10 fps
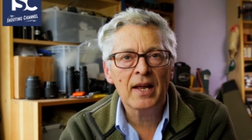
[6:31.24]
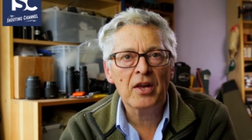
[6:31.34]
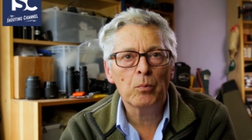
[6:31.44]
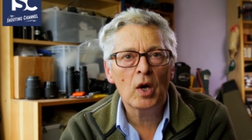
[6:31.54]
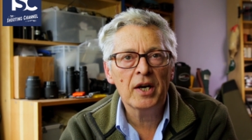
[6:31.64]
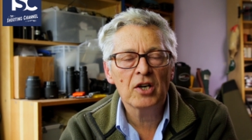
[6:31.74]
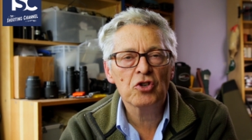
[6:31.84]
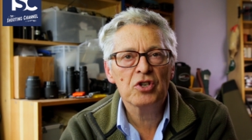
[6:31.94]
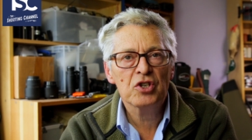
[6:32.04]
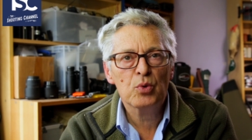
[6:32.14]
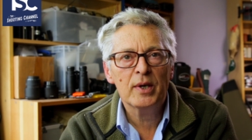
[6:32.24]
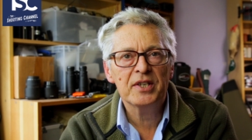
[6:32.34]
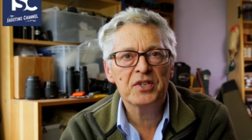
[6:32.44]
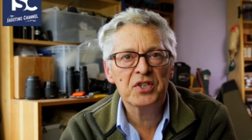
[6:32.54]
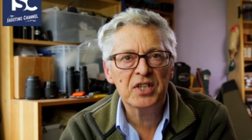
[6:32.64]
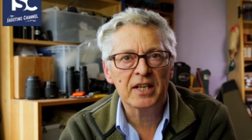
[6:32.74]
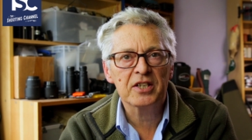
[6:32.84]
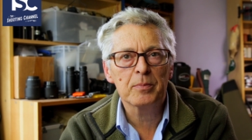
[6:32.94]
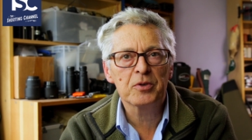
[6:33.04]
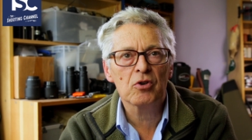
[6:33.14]
another 126
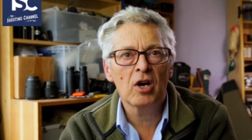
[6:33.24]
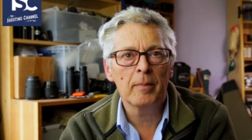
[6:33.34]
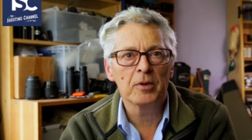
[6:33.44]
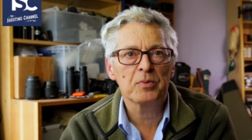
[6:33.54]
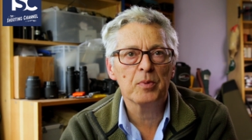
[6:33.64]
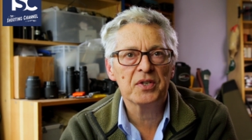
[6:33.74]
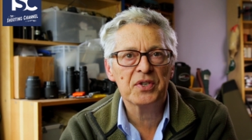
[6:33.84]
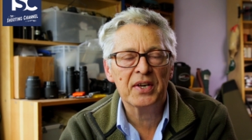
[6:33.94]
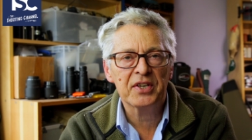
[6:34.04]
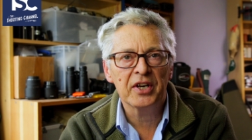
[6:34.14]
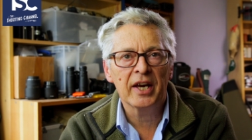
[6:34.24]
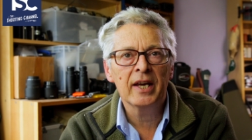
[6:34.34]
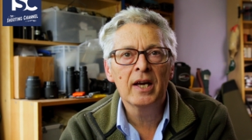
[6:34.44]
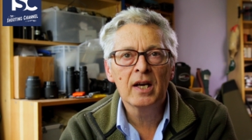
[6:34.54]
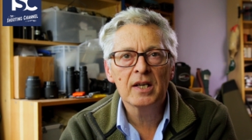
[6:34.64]
subscribers by Saturday